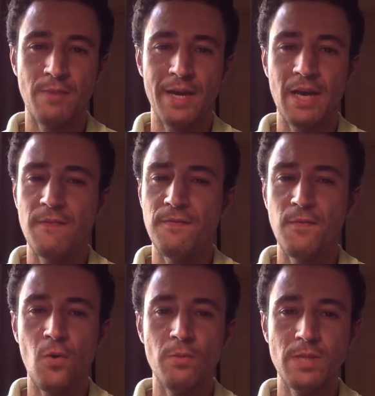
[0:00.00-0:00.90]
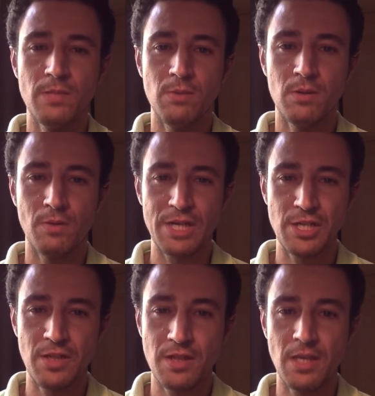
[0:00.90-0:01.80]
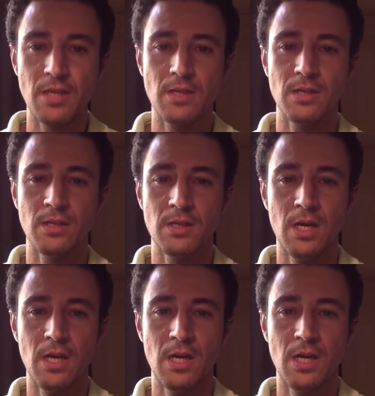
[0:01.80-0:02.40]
by a formidable Russian thinker,